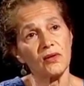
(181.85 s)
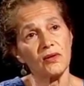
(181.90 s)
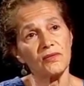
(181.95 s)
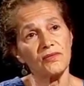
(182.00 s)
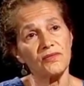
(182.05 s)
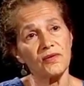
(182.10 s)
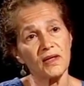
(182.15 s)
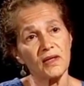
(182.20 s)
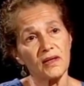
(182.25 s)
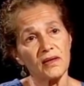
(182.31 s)

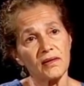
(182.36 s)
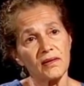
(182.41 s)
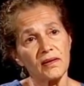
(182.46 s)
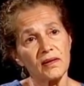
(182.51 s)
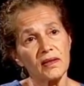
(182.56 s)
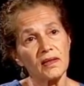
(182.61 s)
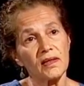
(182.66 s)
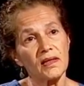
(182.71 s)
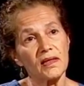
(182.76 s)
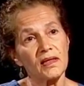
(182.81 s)
faith.
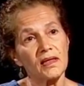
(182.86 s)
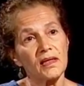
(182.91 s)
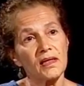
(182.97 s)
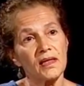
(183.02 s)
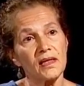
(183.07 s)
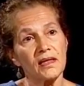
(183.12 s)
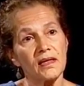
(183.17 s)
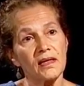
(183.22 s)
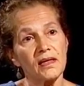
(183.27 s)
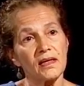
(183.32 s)

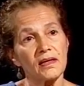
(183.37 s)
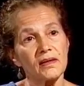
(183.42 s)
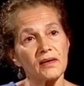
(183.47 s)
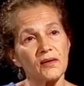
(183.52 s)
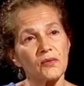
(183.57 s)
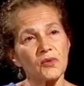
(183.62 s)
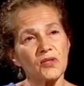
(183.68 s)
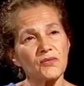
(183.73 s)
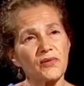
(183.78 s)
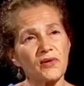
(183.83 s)
And
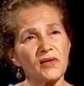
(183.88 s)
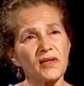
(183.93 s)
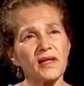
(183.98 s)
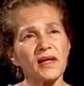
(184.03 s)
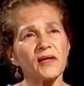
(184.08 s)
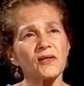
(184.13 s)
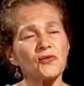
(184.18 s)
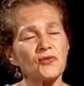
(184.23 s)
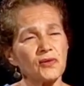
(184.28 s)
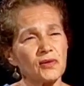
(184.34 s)
it was very
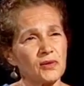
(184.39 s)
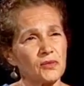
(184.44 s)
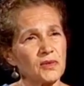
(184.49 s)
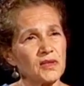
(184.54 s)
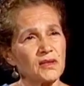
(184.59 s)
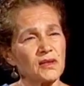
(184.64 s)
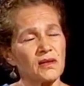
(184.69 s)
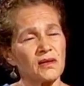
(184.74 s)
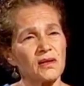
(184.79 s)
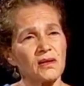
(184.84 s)
natural. It
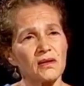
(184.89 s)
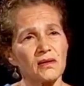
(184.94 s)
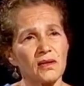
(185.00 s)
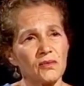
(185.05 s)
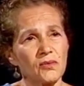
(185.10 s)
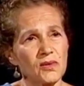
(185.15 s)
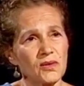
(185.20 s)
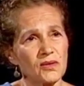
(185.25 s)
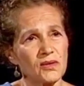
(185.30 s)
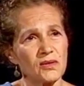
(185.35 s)
was nothing
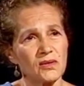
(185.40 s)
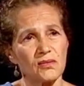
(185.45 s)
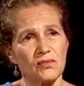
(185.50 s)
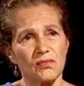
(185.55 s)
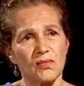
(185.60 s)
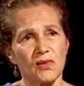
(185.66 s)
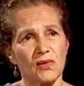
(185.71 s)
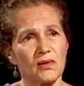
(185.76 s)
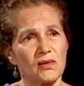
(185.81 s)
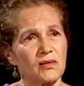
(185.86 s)
that was,
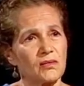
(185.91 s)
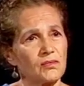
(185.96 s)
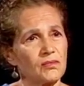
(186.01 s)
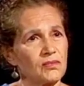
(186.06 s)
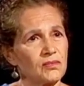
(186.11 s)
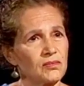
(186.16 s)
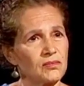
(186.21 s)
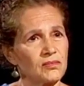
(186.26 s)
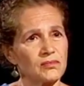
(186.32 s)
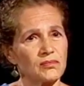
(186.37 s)

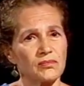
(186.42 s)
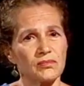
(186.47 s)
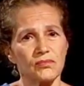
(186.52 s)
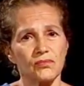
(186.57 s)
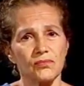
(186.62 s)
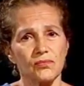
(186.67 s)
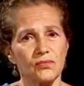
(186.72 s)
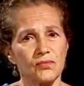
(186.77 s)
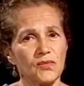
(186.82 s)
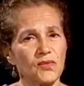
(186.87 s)

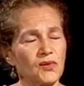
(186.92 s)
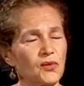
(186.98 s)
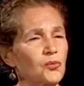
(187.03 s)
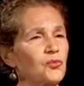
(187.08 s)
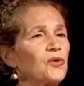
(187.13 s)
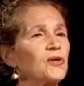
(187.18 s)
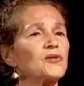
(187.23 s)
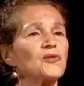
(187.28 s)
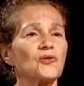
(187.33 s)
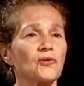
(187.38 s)
no
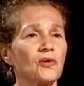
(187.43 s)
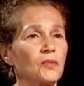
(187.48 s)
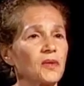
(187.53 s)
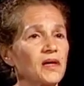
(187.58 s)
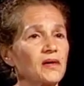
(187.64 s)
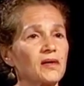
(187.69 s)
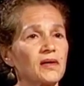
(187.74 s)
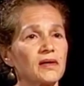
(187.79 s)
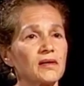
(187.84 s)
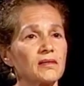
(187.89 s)
pressure
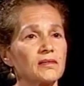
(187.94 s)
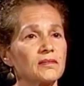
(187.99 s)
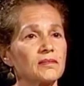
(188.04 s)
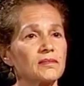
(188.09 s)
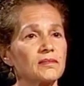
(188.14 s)
about it.